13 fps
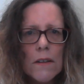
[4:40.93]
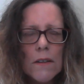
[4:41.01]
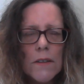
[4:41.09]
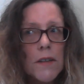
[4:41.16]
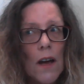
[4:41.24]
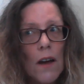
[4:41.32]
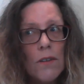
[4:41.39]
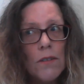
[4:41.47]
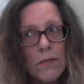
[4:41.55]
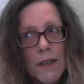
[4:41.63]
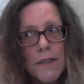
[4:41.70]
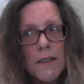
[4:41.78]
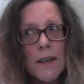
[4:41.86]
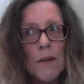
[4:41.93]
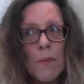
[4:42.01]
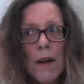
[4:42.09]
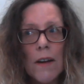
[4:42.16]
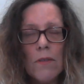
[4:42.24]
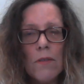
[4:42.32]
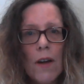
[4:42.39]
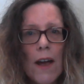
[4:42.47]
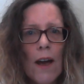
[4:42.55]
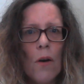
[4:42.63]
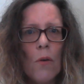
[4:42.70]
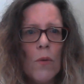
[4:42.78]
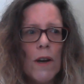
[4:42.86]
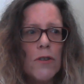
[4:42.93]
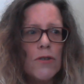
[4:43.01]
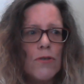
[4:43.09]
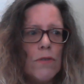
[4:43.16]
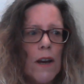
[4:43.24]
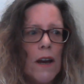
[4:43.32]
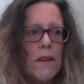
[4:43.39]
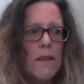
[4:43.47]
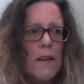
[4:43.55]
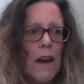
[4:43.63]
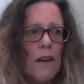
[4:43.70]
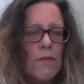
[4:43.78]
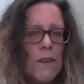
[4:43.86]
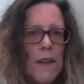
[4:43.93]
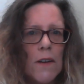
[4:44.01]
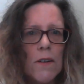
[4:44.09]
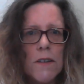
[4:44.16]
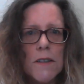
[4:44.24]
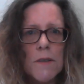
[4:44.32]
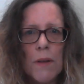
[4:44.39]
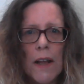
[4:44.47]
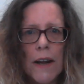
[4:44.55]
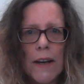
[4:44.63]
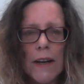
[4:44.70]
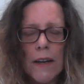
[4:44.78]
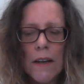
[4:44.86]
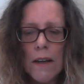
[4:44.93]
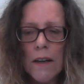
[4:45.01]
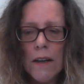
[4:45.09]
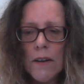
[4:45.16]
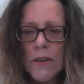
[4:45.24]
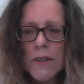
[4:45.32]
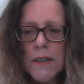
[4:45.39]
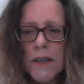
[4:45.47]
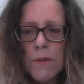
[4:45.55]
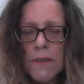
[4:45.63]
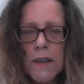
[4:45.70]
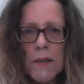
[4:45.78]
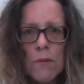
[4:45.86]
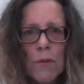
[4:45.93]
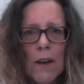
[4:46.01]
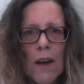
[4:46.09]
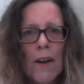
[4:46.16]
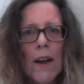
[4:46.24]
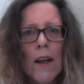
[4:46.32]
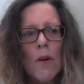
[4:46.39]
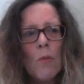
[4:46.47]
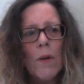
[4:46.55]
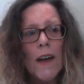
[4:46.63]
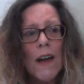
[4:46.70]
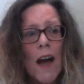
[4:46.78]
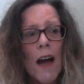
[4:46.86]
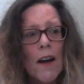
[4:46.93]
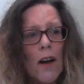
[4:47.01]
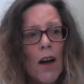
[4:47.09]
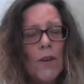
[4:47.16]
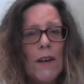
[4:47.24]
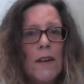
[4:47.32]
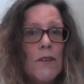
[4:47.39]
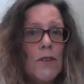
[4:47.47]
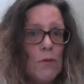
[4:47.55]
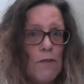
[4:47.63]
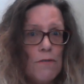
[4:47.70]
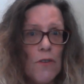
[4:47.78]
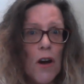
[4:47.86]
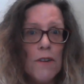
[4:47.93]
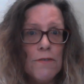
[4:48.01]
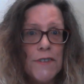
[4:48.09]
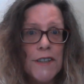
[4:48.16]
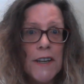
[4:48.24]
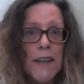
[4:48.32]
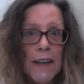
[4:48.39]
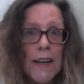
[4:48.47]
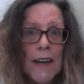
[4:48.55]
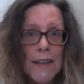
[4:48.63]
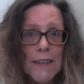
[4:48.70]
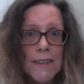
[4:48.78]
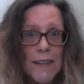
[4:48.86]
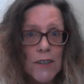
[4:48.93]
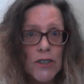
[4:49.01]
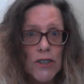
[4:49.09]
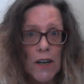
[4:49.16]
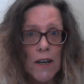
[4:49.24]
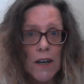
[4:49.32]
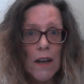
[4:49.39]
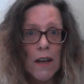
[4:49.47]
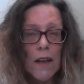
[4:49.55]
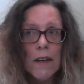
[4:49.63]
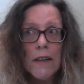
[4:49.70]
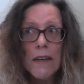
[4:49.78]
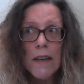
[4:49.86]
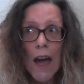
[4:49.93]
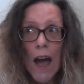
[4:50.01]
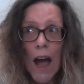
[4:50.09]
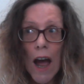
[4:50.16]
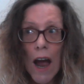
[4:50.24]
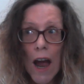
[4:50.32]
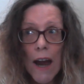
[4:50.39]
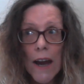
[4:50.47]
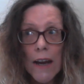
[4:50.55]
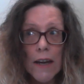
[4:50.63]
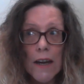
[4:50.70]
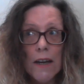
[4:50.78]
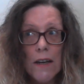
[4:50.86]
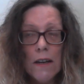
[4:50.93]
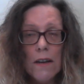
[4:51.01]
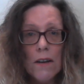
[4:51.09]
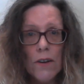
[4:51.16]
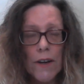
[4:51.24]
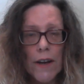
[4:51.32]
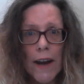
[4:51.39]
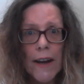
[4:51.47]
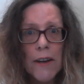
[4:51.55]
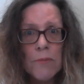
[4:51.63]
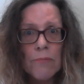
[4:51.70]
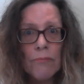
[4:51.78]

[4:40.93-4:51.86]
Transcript: So let's think about how we treat everything on this planet, because that's where we're going. We are going into a five D ascension. Yay! Okay,